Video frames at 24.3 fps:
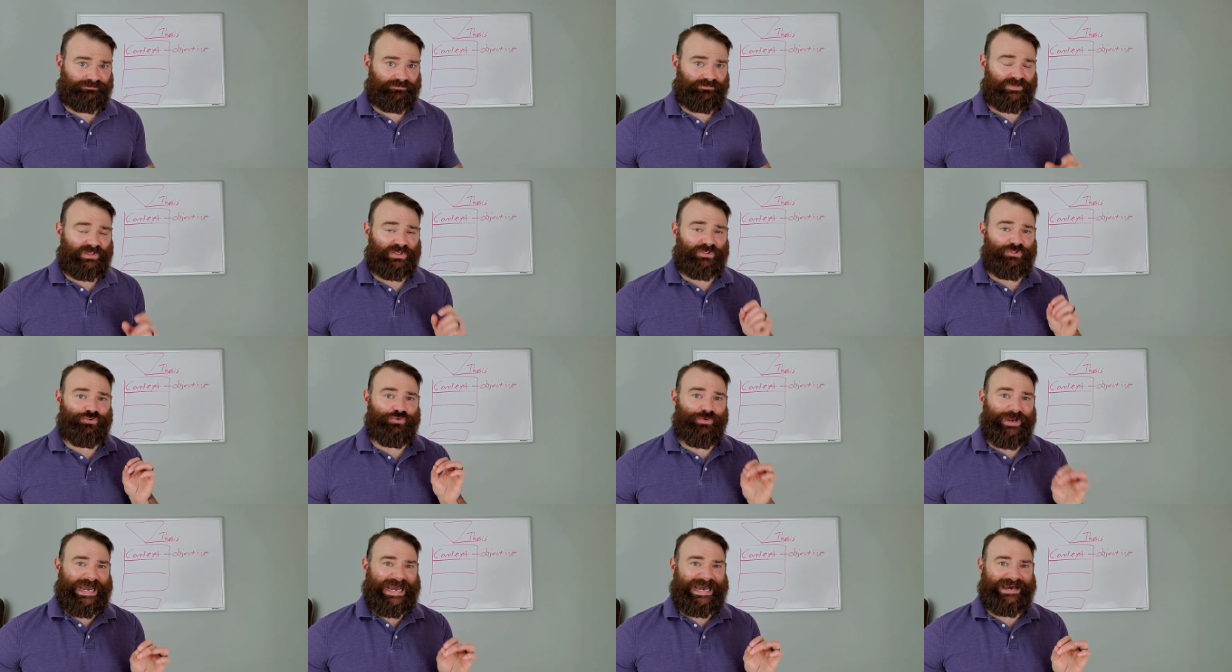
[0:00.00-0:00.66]

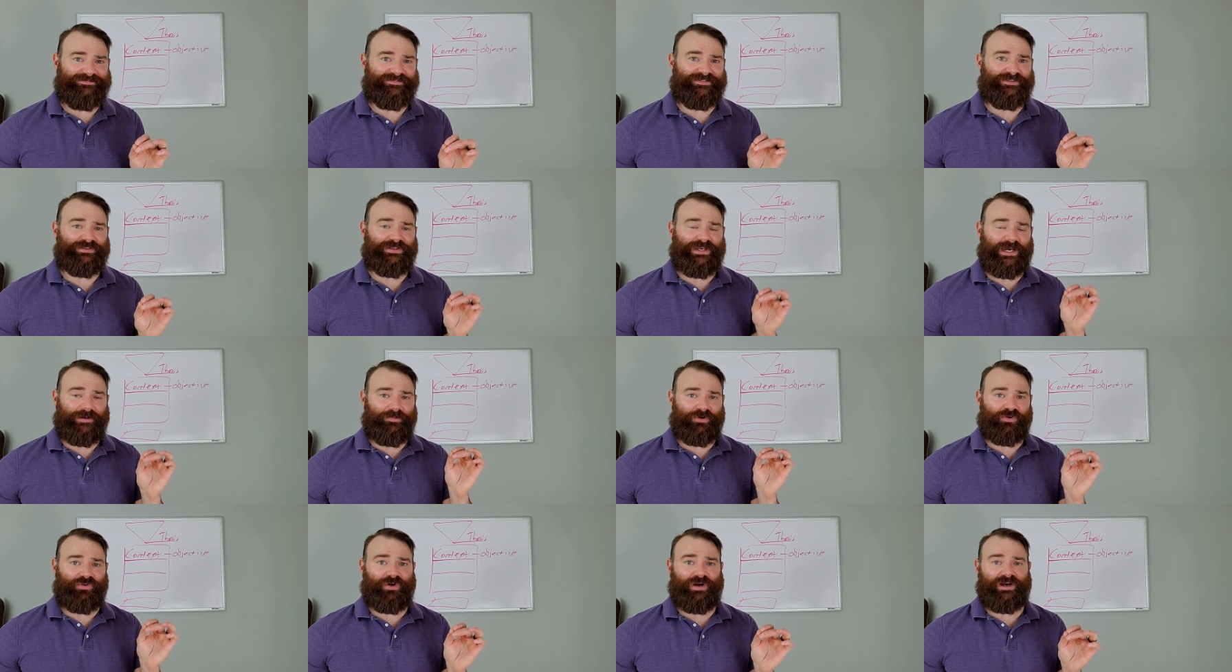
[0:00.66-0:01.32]
You have to
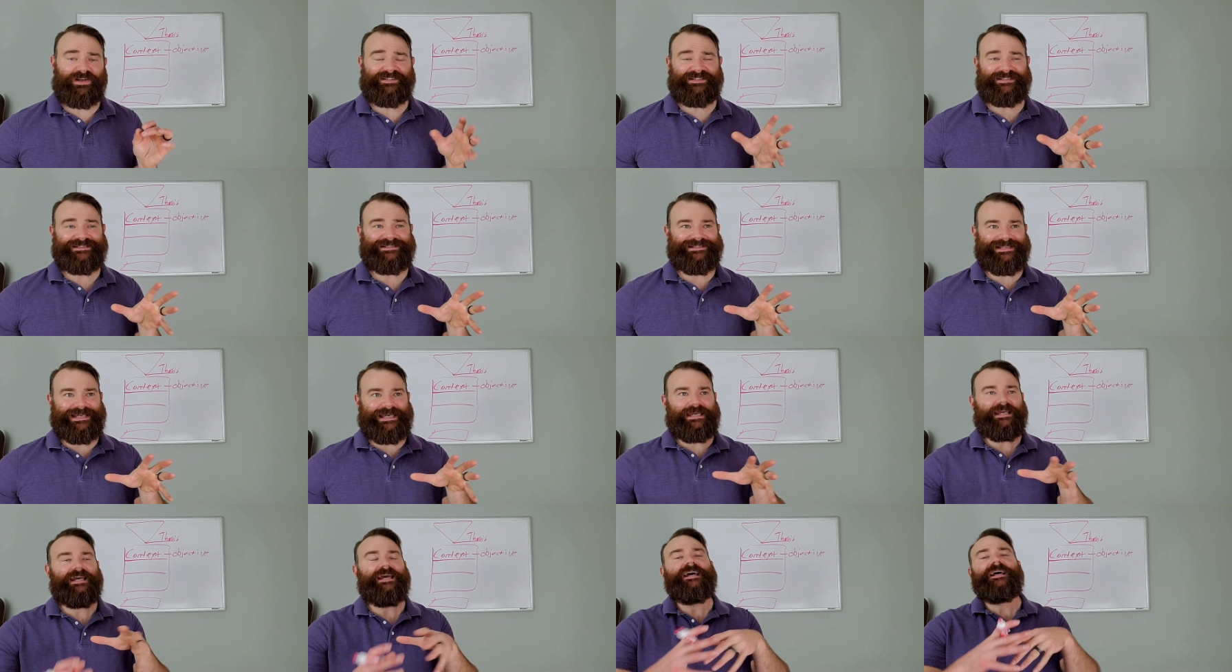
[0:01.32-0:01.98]
come across and
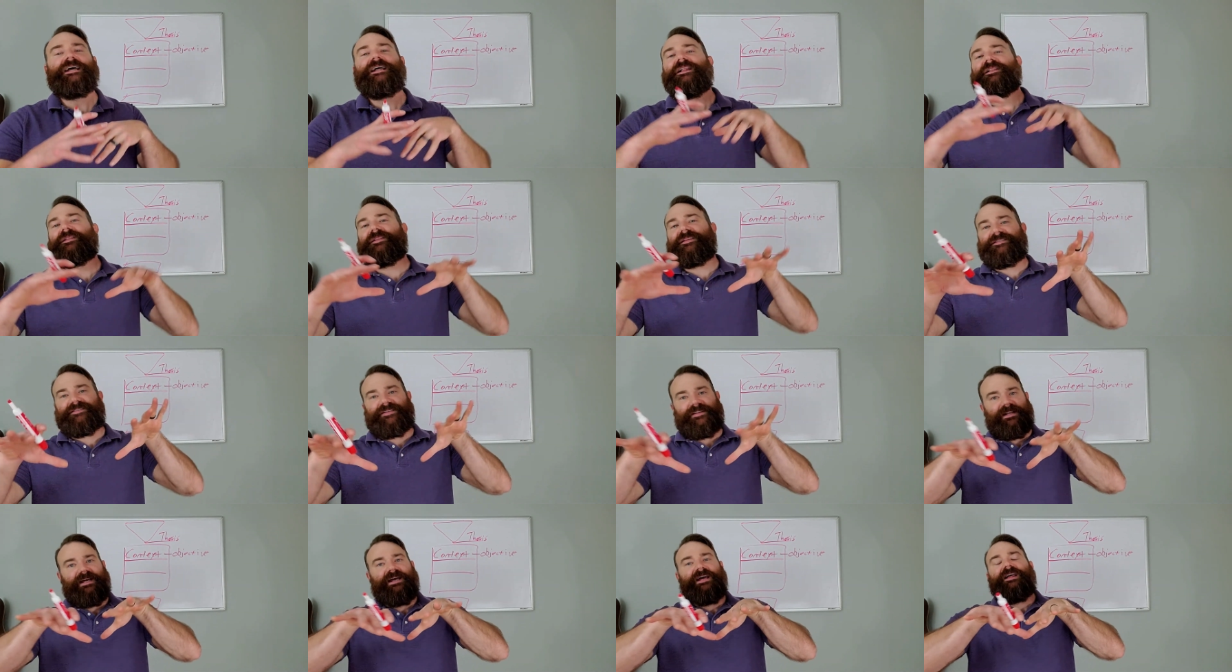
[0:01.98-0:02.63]
say,
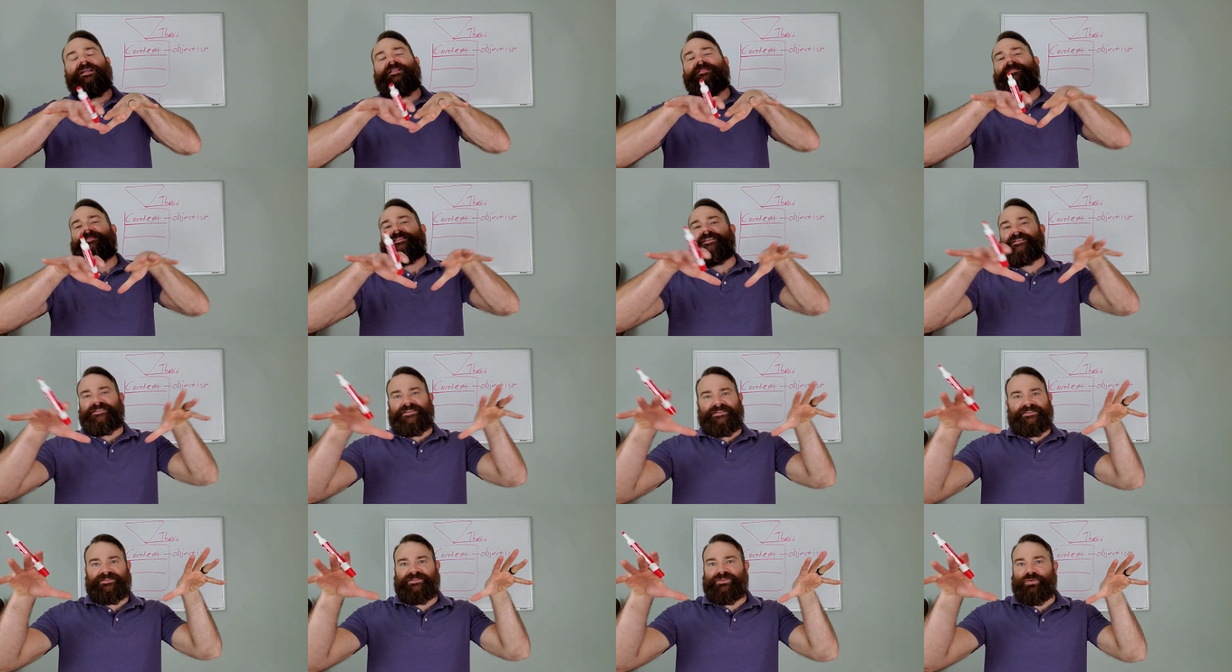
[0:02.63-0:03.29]
listen, this
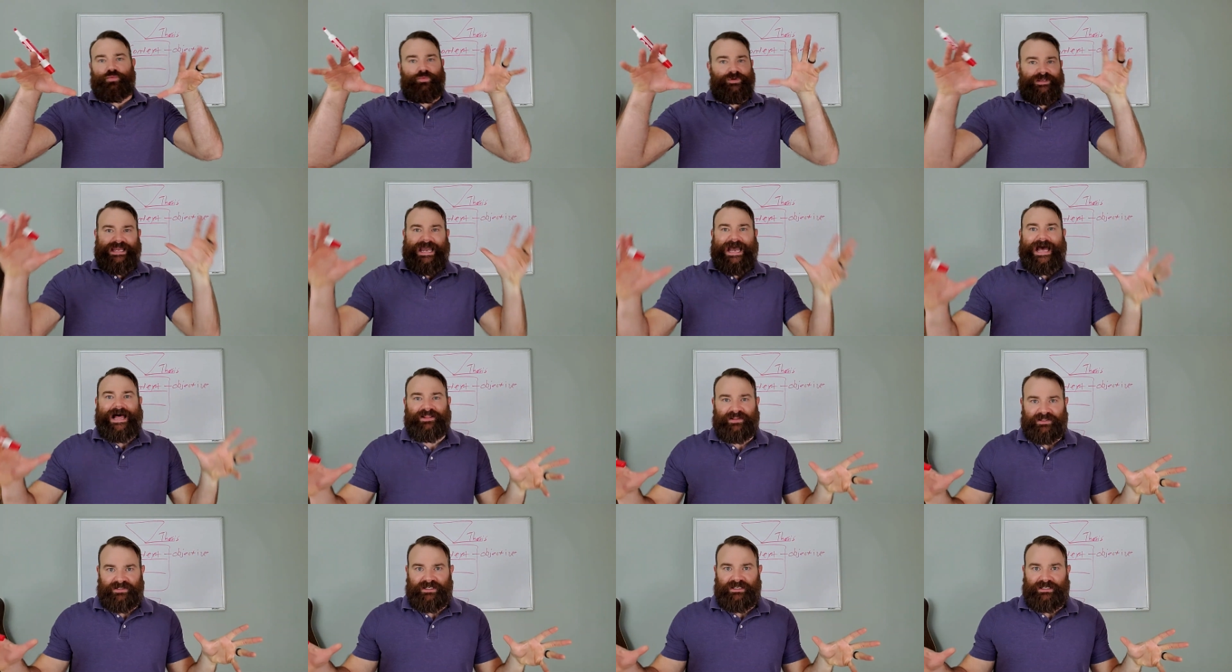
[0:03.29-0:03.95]
is the
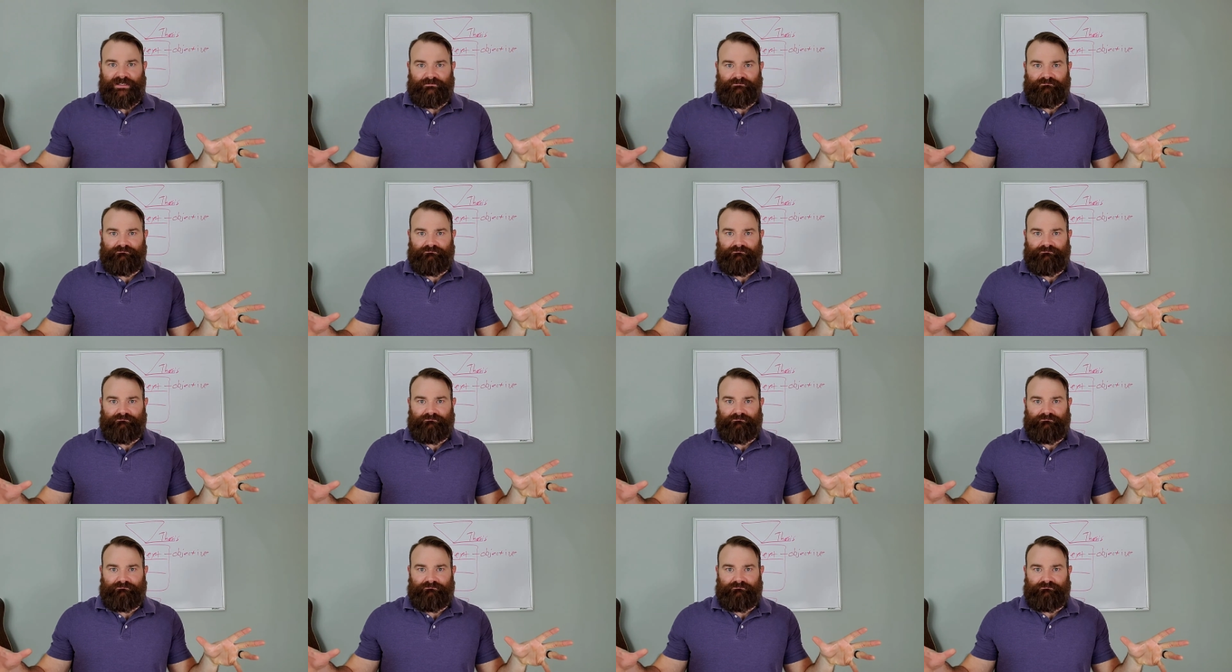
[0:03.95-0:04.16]
reality.